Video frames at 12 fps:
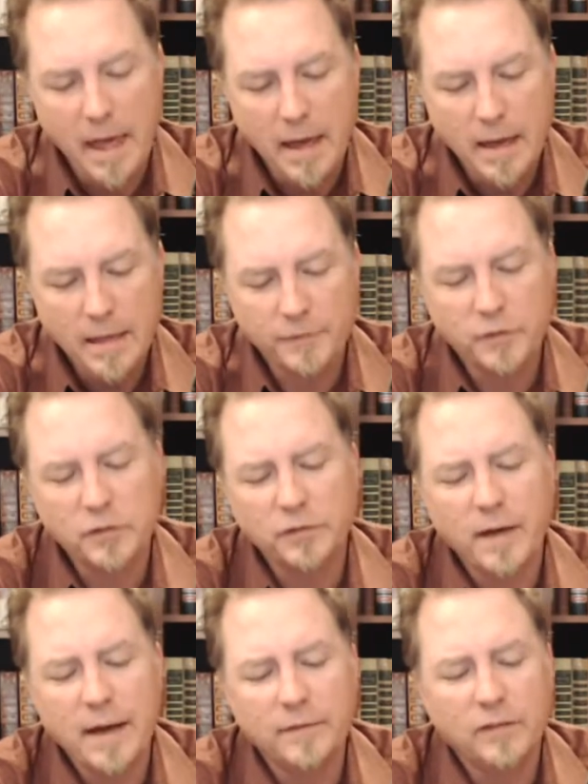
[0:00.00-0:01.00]
The first
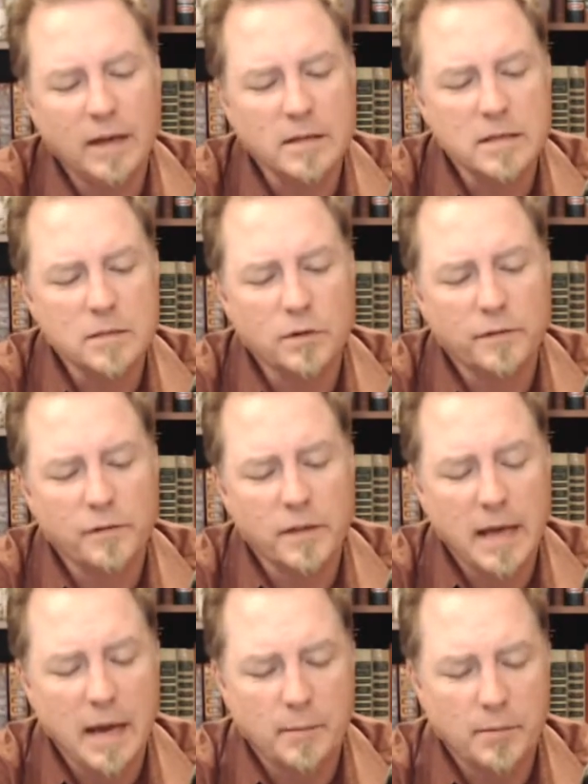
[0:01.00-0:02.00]
five tents were for the
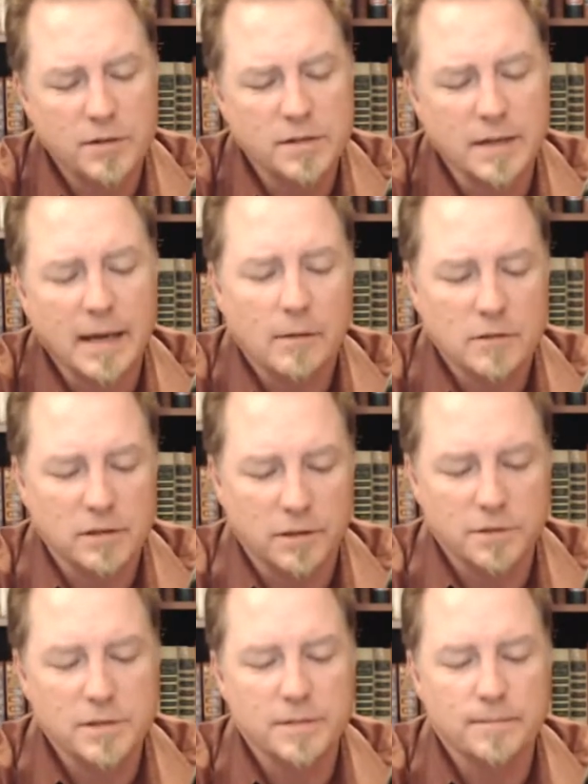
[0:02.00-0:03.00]
campers. The
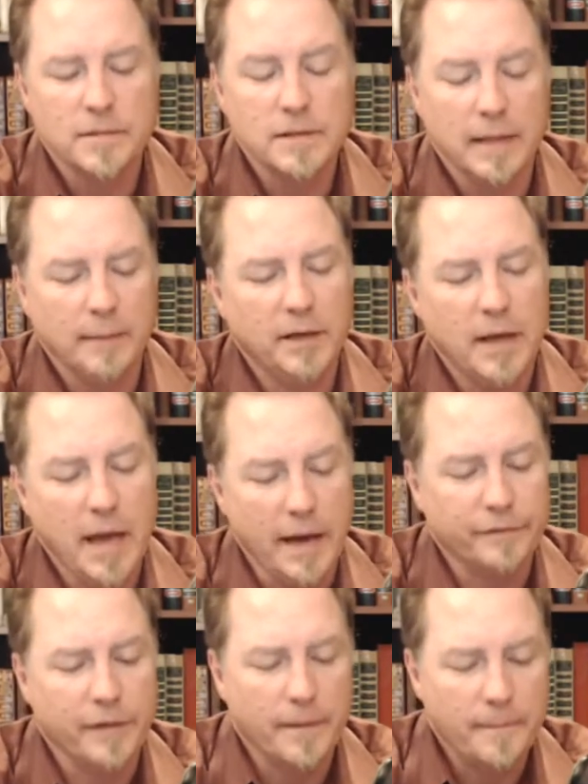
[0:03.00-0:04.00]
counselors slept in
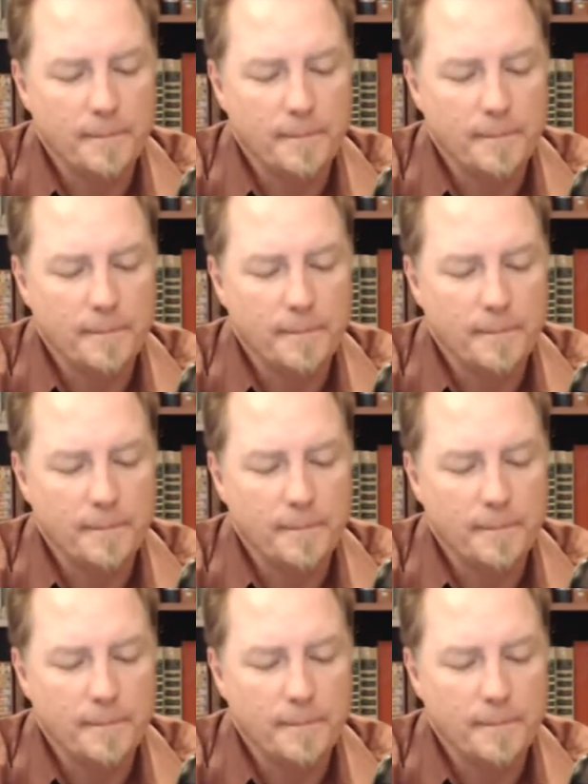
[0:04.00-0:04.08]
F.